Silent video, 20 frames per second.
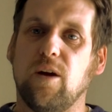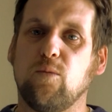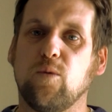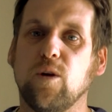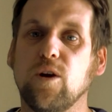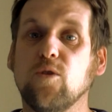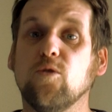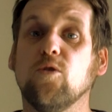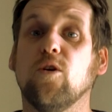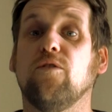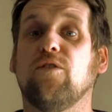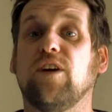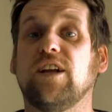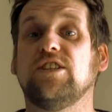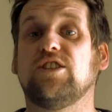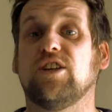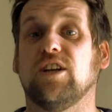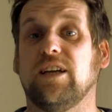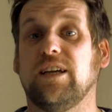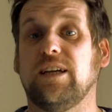will
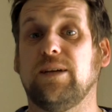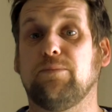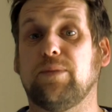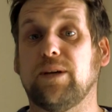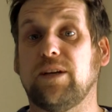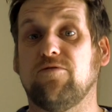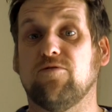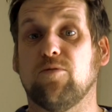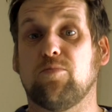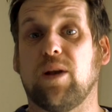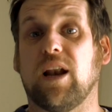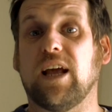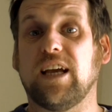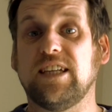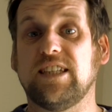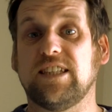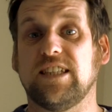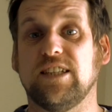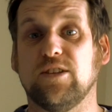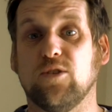eventually be
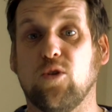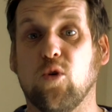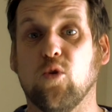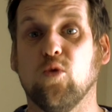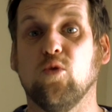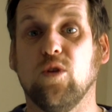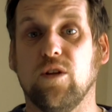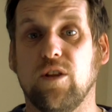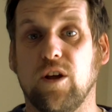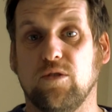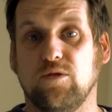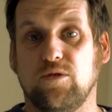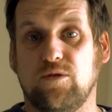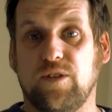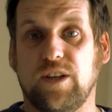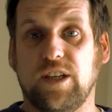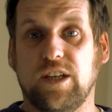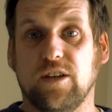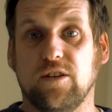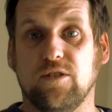replacing all of those
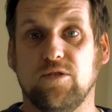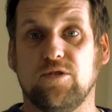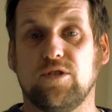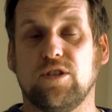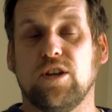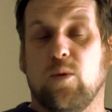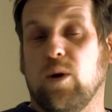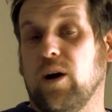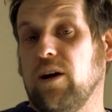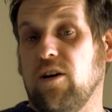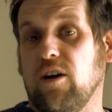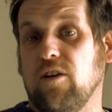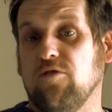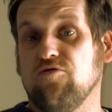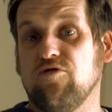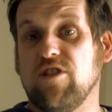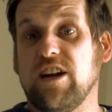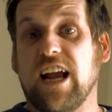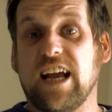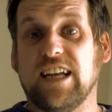videos where I
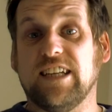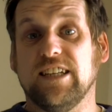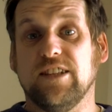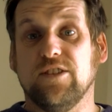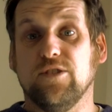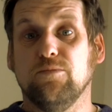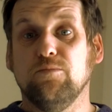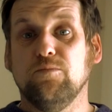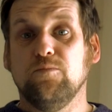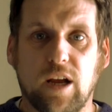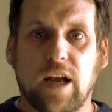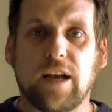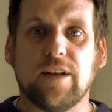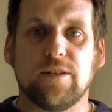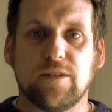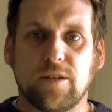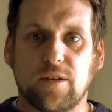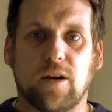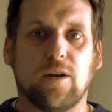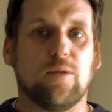re-edit them
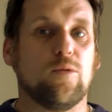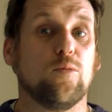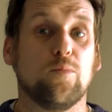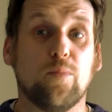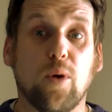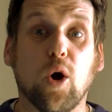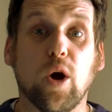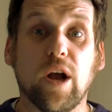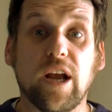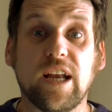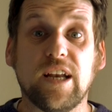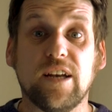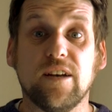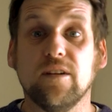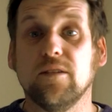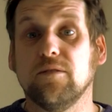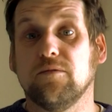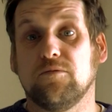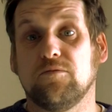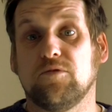and I will put in
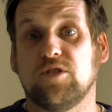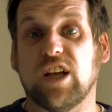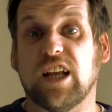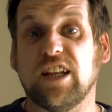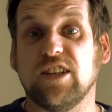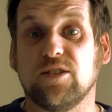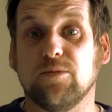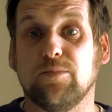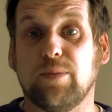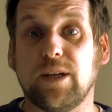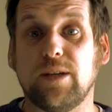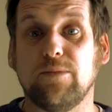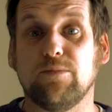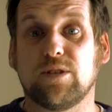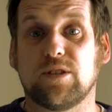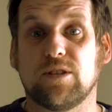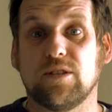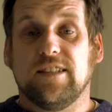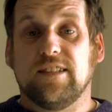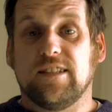censor
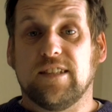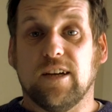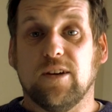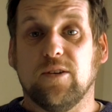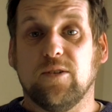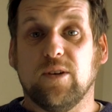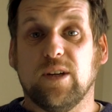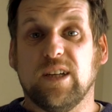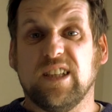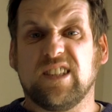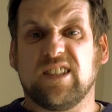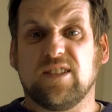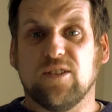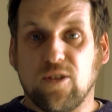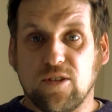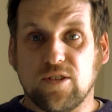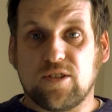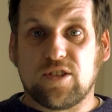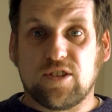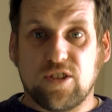beeps so it's
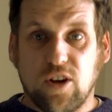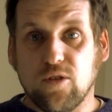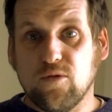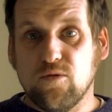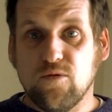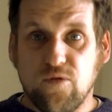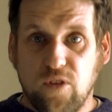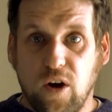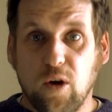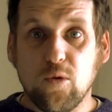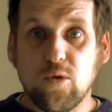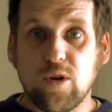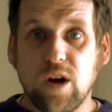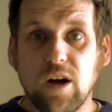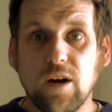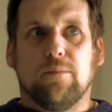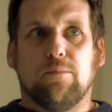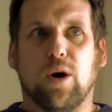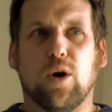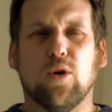not so vulgar.
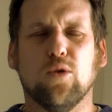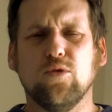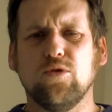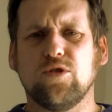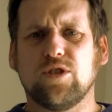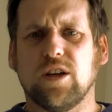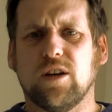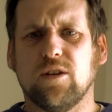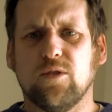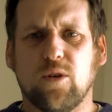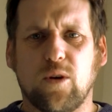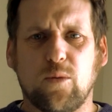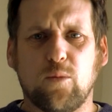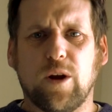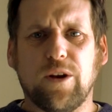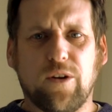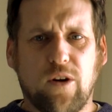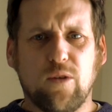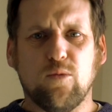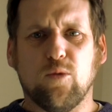But also,
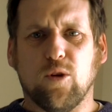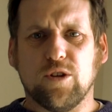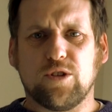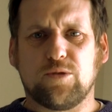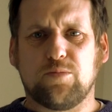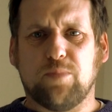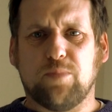when I watch